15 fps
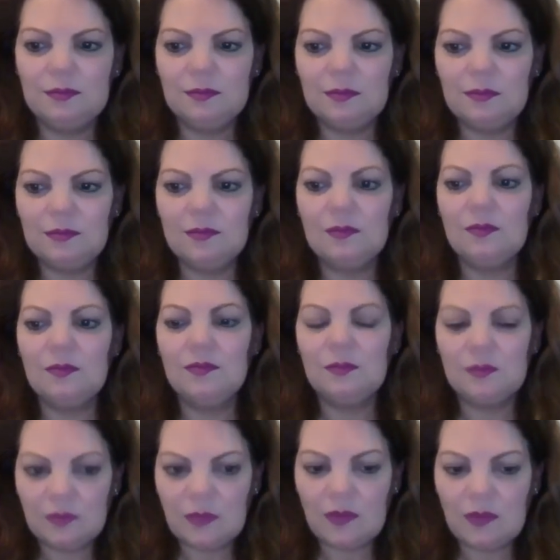
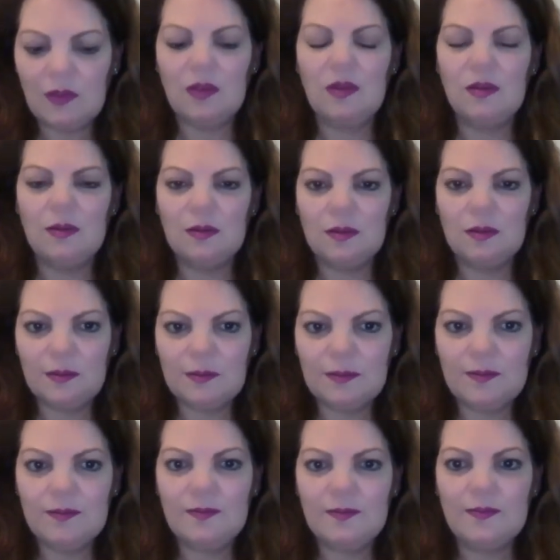
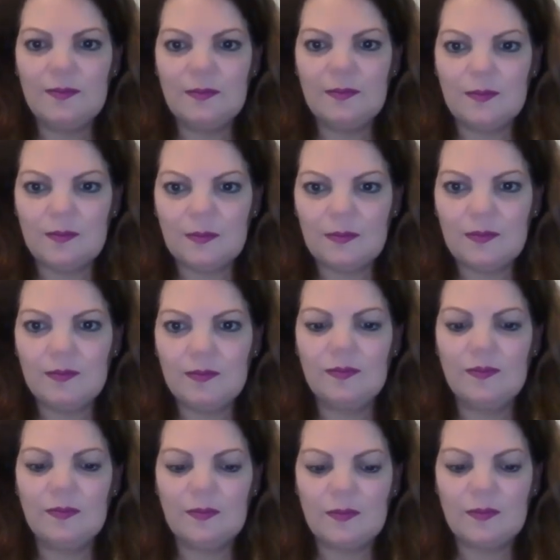
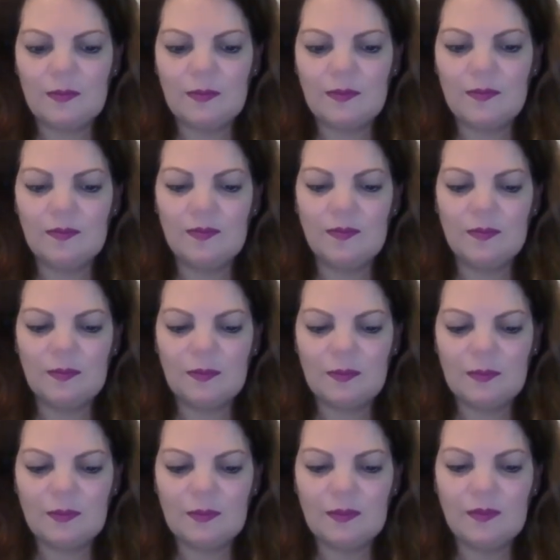
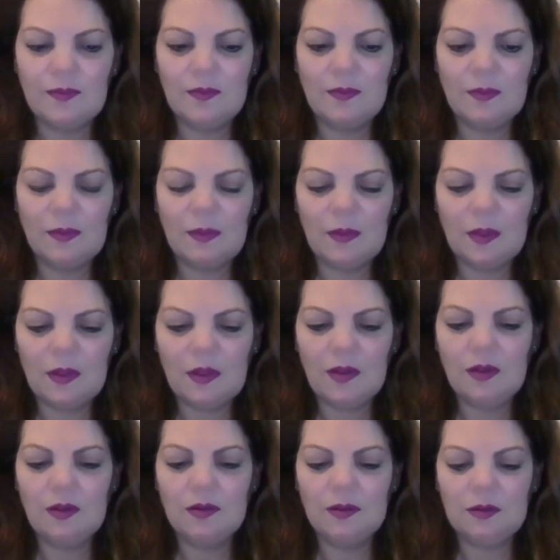
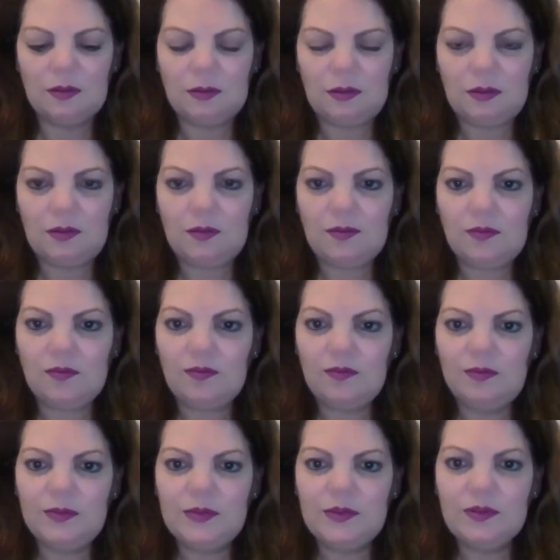
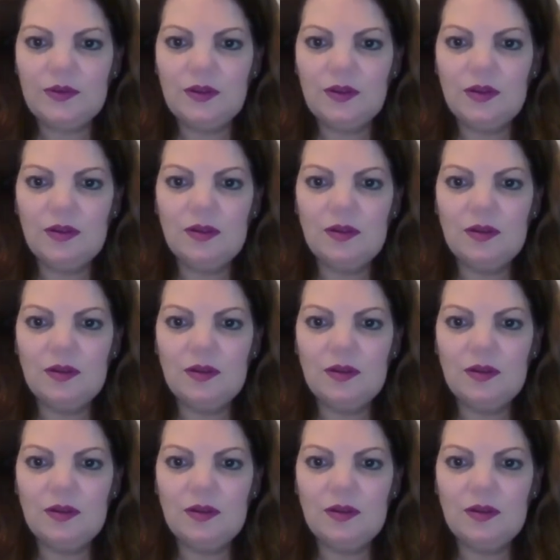(not speaking)